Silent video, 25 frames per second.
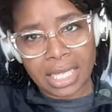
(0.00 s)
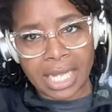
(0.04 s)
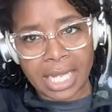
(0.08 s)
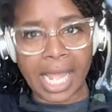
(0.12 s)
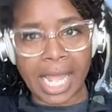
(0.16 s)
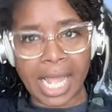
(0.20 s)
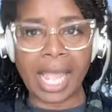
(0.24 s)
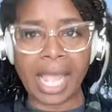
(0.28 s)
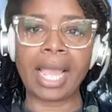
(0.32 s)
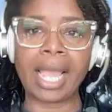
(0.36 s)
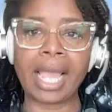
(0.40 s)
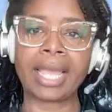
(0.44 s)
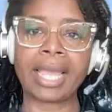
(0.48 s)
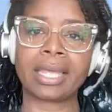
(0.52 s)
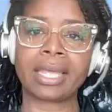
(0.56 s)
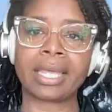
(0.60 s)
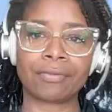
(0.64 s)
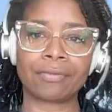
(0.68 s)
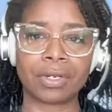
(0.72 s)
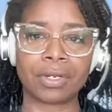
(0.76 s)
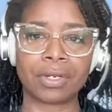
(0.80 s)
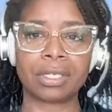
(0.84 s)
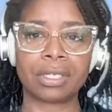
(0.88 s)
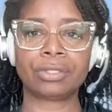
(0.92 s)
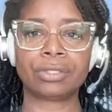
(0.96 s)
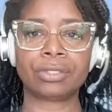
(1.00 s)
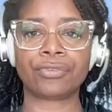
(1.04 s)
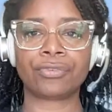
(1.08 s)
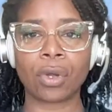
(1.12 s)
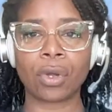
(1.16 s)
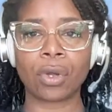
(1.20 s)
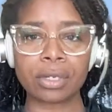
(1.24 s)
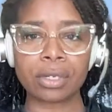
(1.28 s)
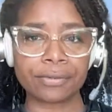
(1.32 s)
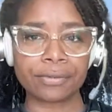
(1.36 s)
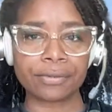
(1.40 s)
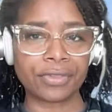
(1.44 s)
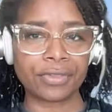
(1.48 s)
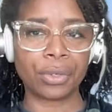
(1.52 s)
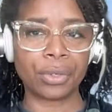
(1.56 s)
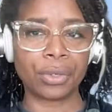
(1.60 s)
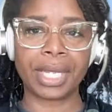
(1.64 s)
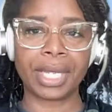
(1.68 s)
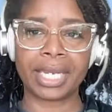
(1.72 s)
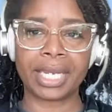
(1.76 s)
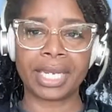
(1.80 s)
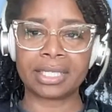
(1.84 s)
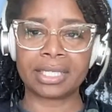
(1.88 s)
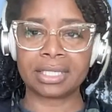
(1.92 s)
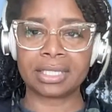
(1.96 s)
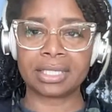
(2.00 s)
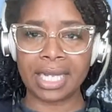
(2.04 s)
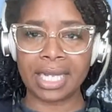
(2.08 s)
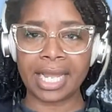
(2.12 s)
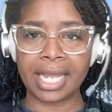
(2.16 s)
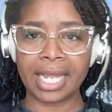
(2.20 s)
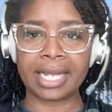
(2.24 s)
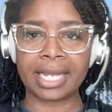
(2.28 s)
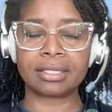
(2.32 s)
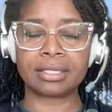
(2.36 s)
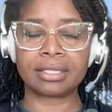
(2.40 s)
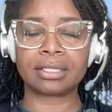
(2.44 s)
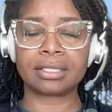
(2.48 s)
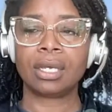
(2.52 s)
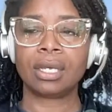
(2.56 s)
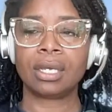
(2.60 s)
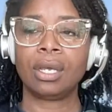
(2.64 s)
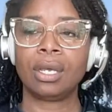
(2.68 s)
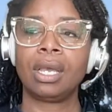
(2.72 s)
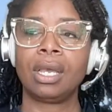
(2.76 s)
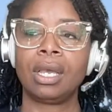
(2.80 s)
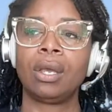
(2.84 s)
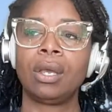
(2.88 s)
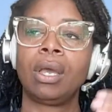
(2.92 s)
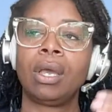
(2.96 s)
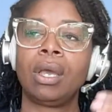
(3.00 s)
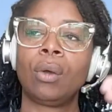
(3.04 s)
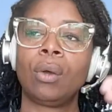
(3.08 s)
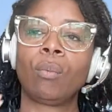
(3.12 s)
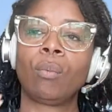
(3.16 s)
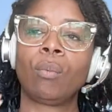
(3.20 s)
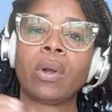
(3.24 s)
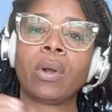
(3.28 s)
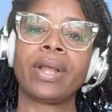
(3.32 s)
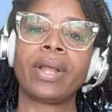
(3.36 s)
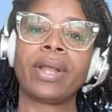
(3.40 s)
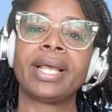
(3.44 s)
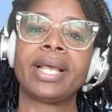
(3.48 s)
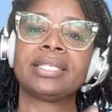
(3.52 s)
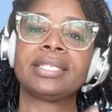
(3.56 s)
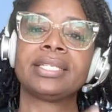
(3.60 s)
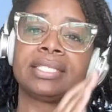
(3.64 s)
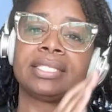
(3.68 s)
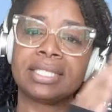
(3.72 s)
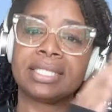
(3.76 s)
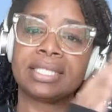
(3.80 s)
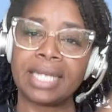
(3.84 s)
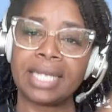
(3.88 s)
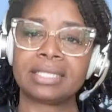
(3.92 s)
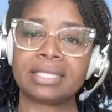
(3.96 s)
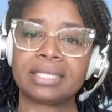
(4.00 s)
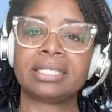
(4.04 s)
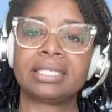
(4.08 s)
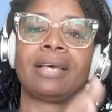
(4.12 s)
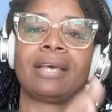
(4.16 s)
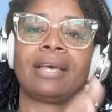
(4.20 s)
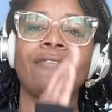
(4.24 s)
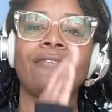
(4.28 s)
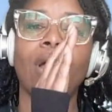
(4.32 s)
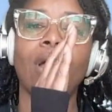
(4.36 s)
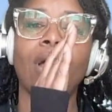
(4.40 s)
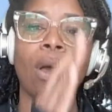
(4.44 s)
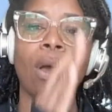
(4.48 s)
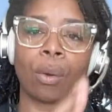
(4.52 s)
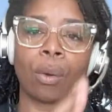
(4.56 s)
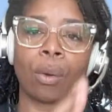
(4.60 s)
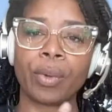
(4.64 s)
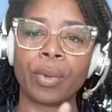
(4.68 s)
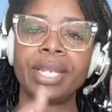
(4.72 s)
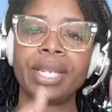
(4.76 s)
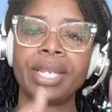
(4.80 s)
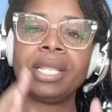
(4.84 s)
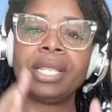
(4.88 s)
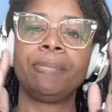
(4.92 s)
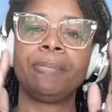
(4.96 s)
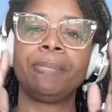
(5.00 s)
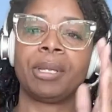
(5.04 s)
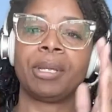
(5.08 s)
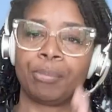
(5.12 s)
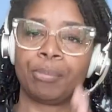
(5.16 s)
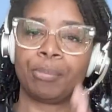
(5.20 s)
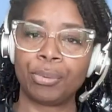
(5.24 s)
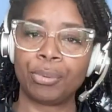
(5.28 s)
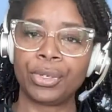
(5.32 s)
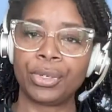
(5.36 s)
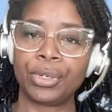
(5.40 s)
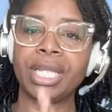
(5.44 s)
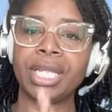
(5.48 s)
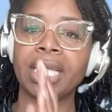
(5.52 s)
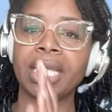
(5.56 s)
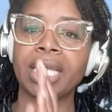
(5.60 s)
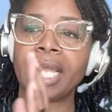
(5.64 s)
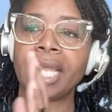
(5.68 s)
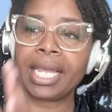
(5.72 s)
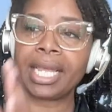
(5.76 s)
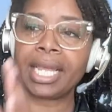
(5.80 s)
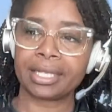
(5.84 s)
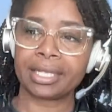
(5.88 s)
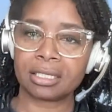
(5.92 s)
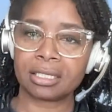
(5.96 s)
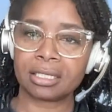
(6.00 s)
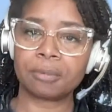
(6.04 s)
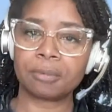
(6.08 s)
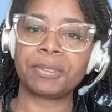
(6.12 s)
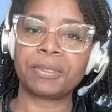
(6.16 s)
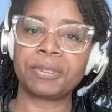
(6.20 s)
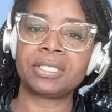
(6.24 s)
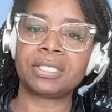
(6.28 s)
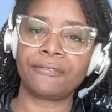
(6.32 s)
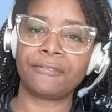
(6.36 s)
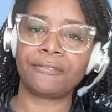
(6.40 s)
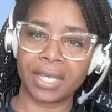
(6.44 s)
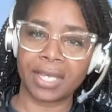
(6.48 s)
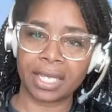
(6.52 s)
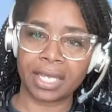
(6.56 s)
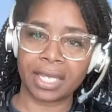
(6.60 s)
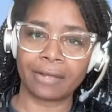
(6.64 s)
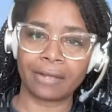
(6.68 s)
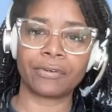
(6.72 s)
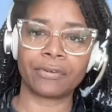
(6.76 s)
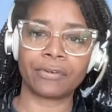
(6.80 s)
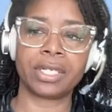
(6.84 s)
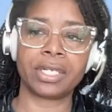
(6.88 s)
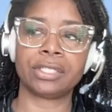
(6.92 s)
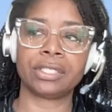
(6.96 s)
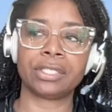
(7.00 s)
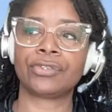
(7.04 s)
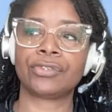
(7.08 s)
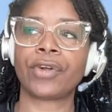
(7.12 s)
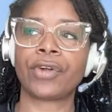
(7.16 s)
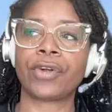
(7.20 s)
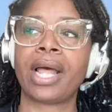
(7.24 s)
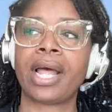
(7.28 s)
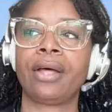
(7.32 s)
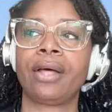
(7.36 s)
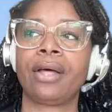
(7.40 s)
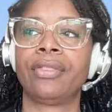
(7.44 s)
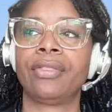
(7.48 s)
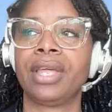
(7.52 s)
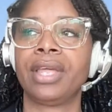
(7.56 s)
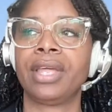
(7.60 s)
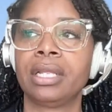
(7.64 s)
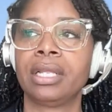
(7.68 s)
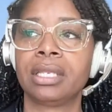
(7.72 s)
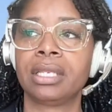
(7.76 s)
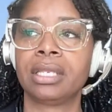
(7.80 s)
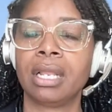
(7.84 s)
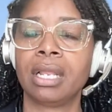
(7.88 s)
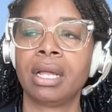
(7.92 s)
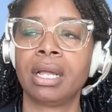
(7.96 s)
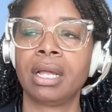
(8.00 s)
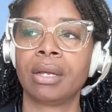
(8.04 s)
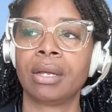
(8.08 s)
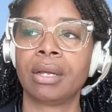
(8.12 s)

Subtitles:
the AI governance for all of the United States, whereas states have already been putting in specific governance for how they